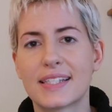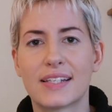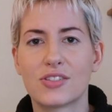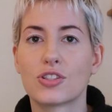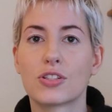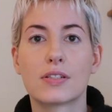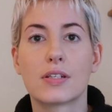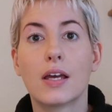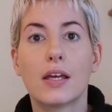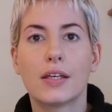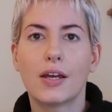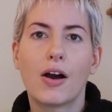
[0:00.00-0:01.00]
and just,
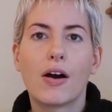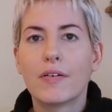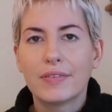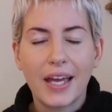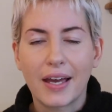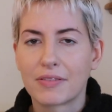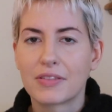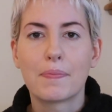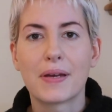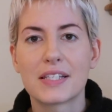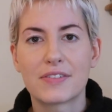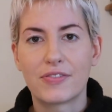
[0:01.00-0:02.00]
yeah, the
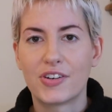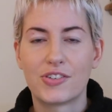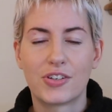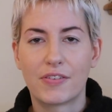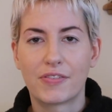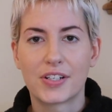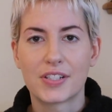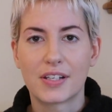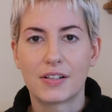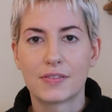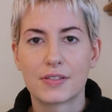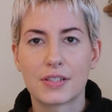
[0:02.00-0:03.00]
best version of
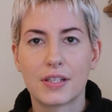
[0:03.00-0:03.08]
ourselves.